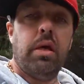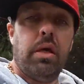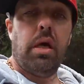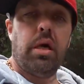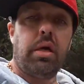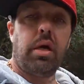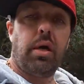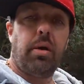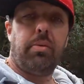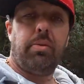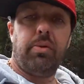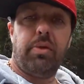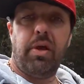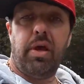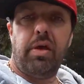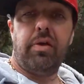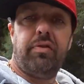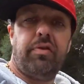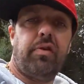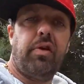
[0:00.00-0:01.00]
a couple
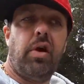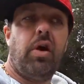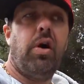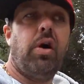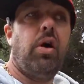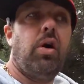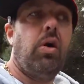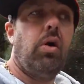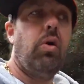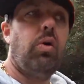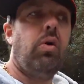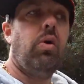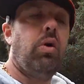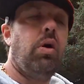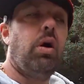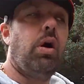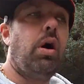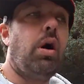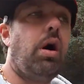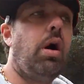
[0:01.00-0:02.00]
days ago,
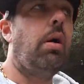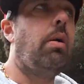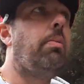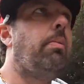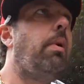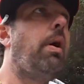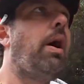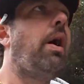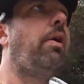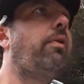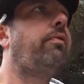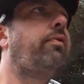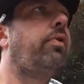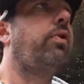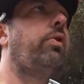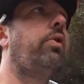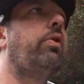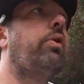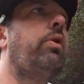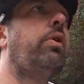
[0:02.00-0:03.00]

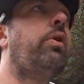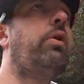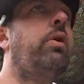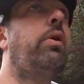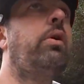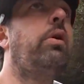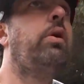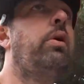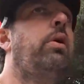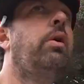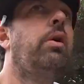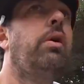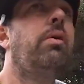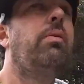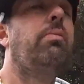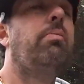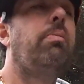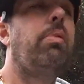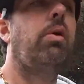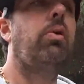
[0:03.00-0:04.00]
after
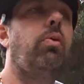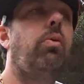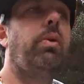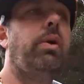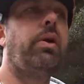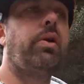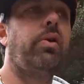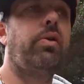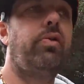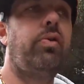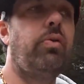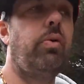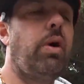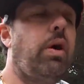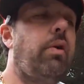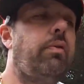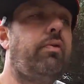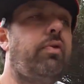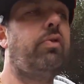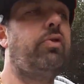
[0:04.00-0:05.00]
about a week or two
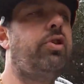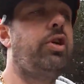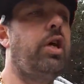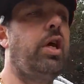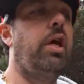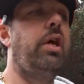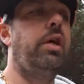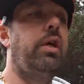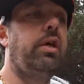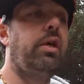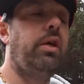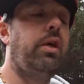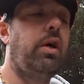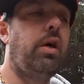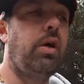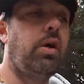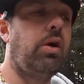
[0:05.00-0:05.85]
after Jay